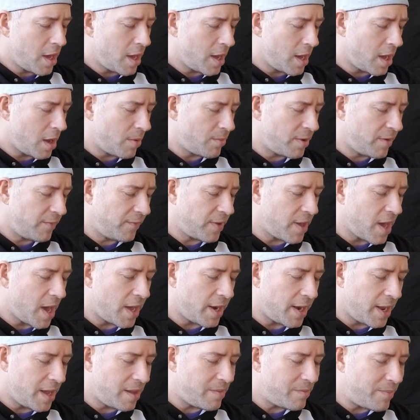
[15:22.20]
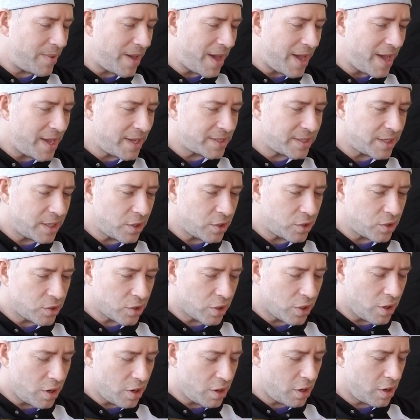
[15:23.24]
We've got a Bay signature
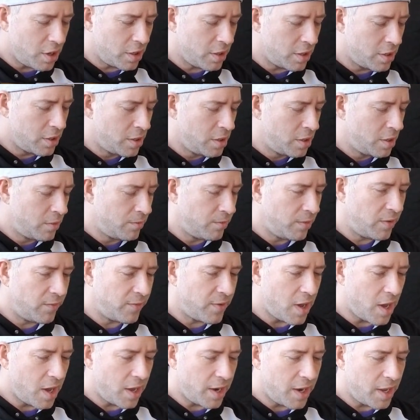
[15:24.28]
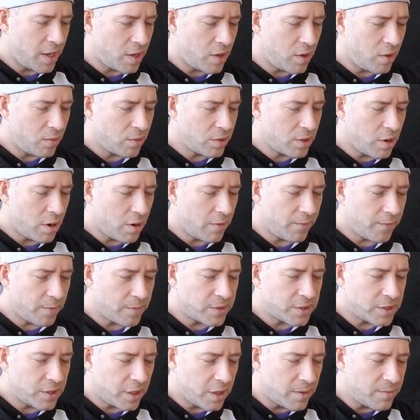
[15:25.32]
card. We've got a code card from
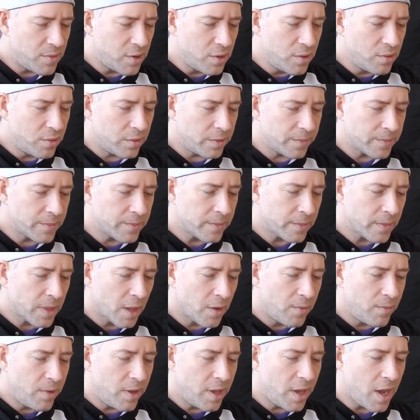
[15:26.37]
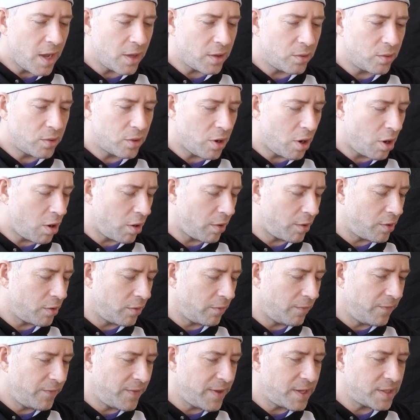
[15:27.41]
Sun and Moon. We got
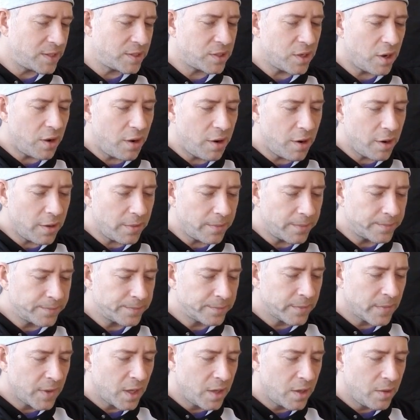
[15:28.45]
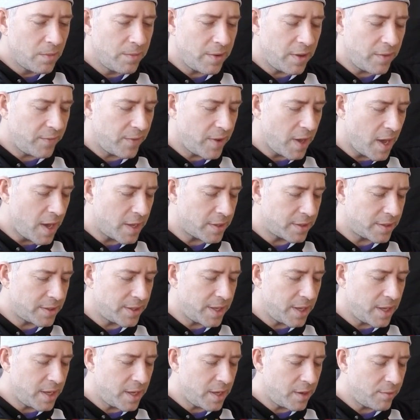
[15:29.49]
Lucario V-Star. We've got
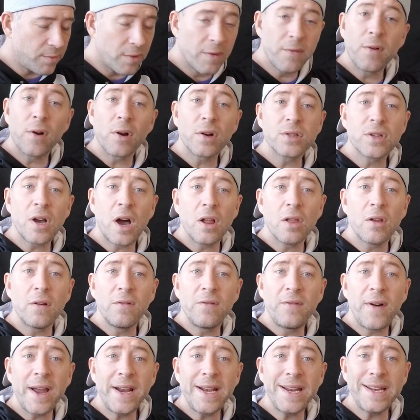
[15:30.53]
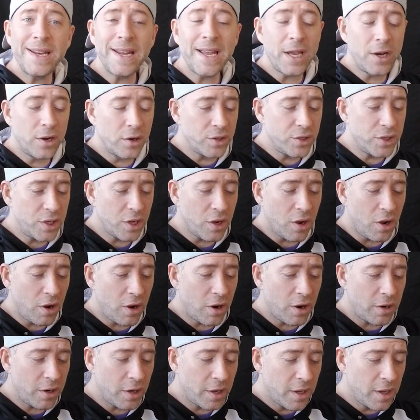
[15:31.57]
the Reverse Hollow Fighting Energy
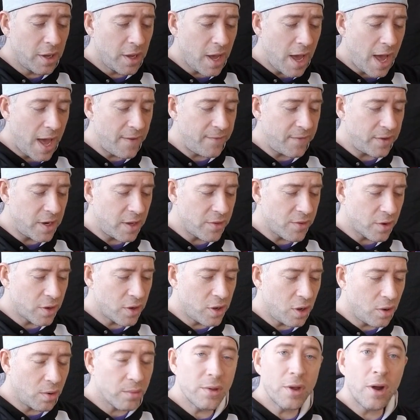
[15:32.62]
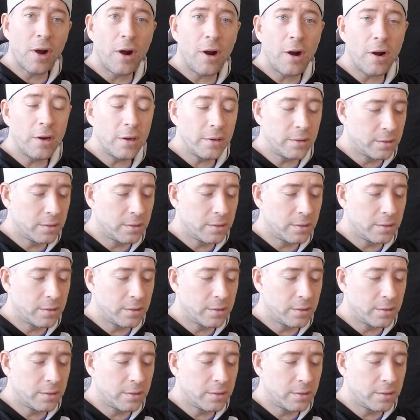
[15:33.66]
card. I have another code card.